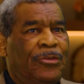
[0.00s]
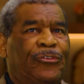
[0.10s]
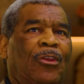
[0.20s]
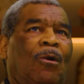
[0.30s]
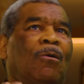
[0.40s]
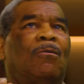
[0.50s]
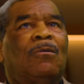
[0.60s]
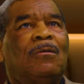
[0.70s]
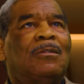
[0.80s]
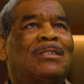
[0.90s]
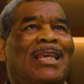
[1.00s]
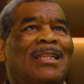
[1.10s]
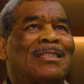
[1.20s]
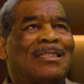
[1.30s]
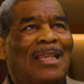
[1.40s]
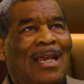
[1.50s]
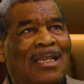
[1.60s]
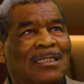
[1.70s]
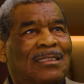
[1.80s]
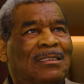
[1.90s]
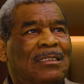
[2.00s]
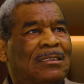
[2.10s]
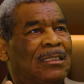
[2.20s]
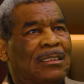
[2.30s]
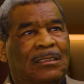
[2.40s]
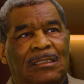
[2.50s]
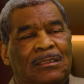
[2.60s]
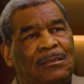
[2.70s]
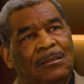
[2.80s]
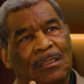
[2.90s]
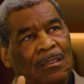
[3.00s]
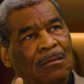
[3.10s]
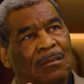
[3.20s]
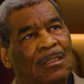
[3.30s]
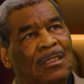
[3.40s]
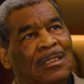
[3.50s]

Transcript: So to say this guy is you know,